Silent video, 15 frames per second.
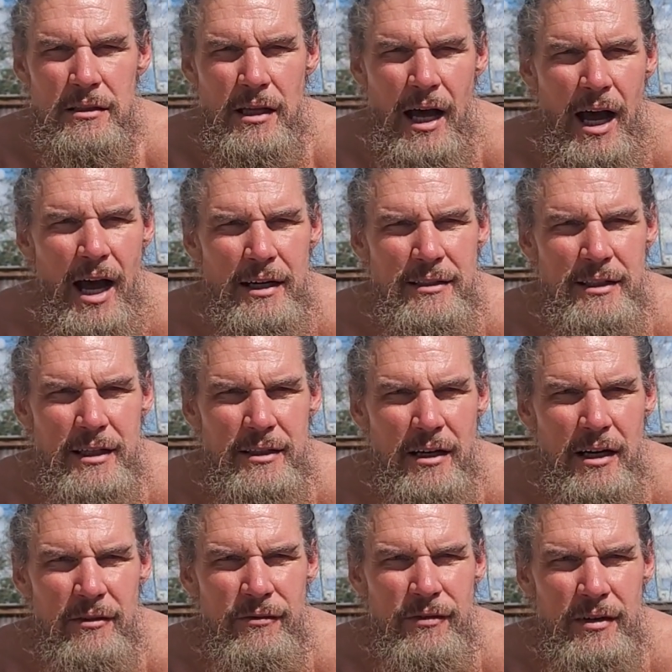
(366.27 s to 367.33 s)
oddly
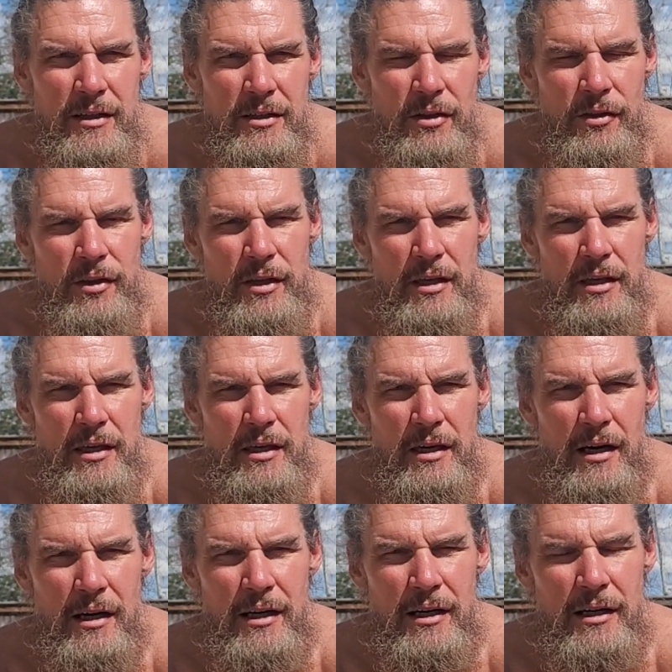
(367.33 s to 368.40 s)
enough, the
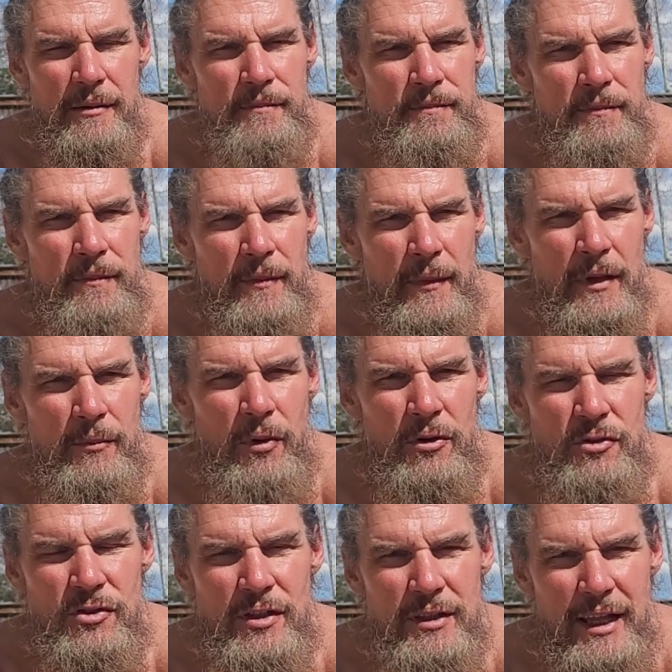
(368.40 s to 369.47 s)

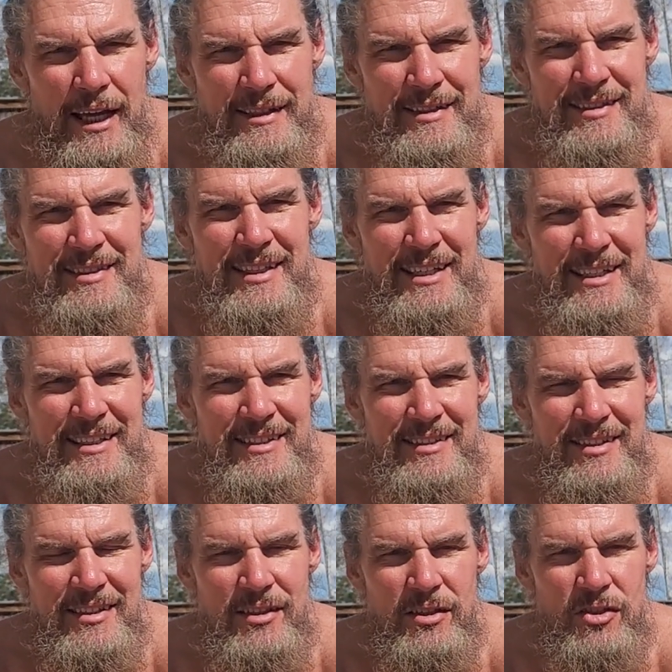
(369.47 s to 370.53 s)
person that sings
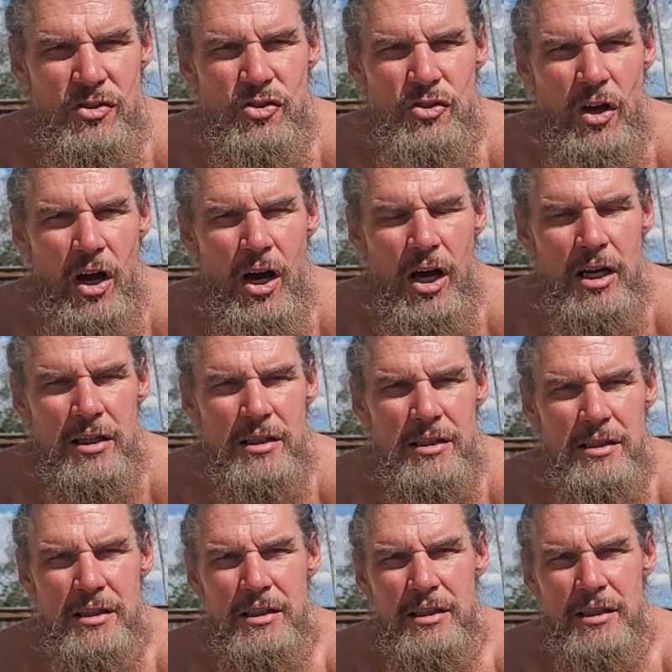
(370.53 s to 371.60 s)
this song
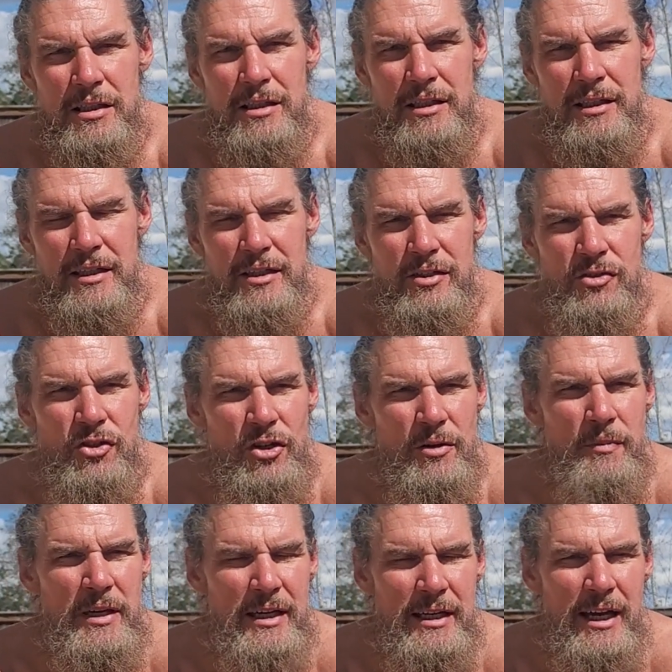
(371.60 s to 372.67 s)
is going to
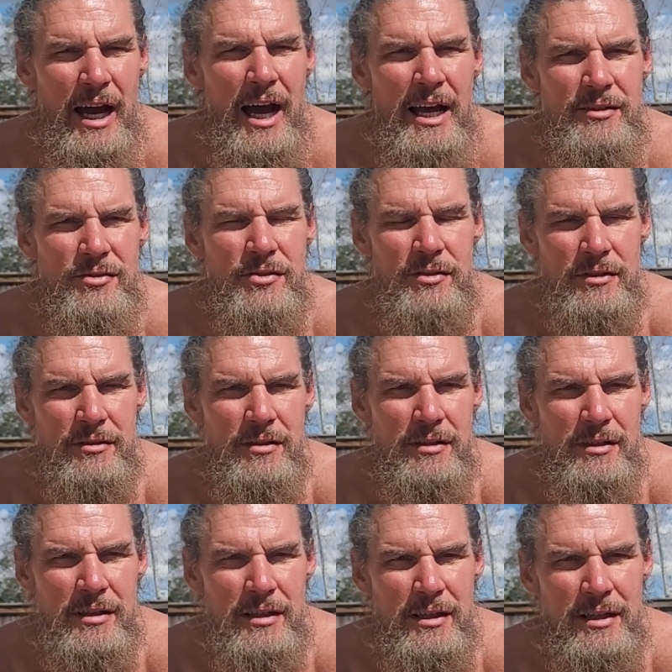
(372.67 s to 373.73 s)
be in concert.
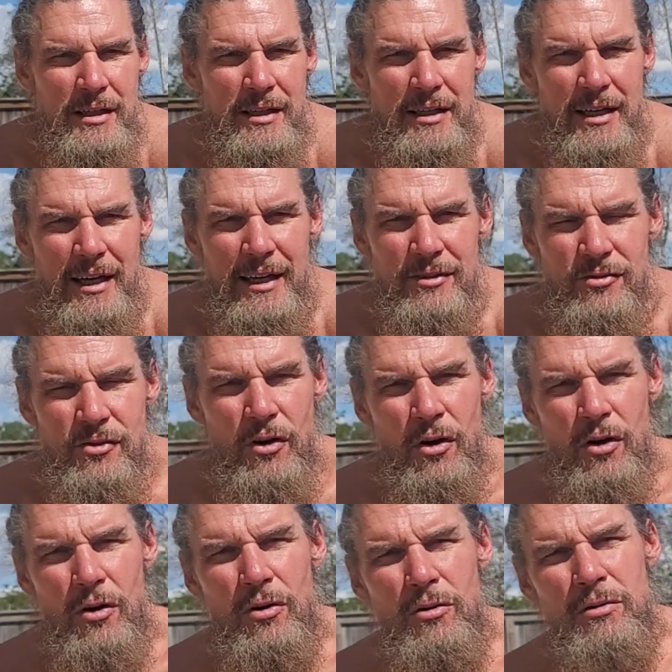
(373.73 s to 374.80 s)
And
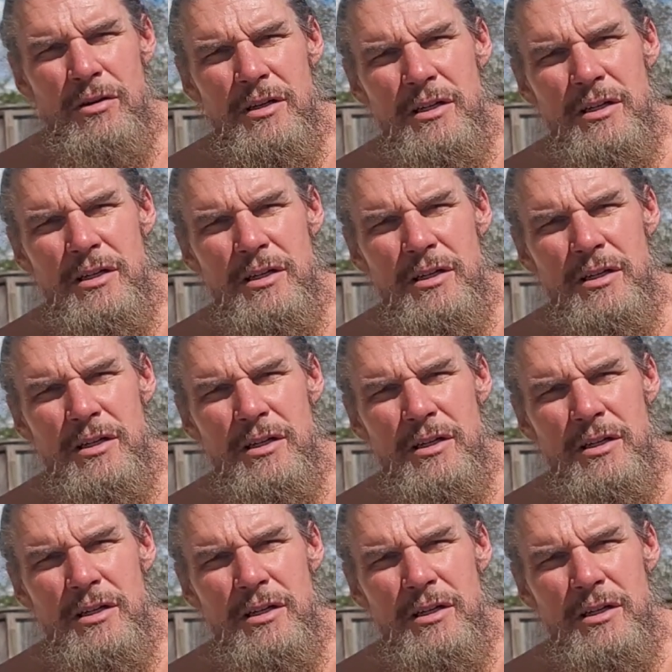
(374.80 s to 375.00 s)
so